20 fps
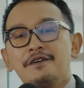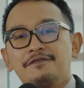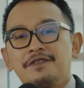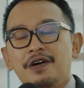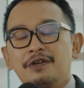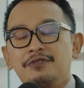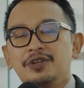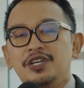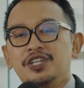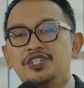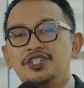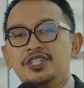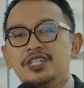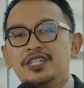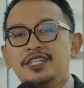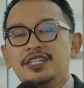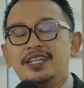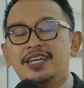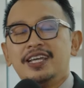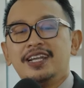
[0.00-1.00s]

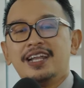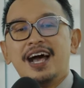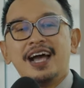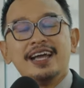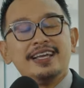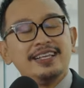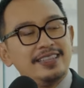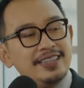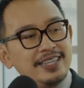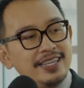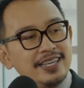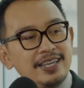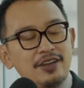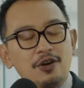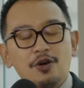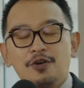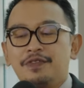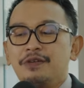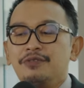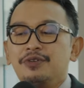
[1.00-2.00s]
Foundation in IT
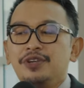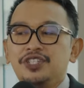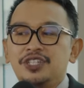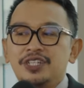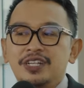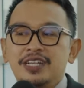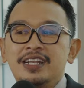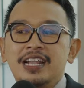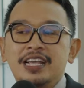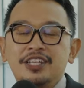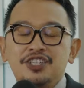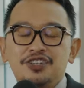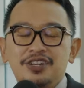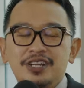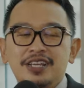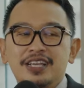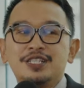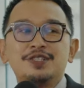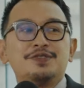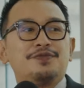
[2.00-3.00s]
or foundation in
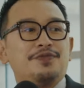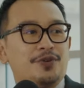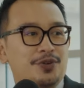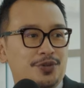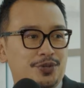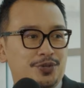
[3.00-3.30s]
engineering is for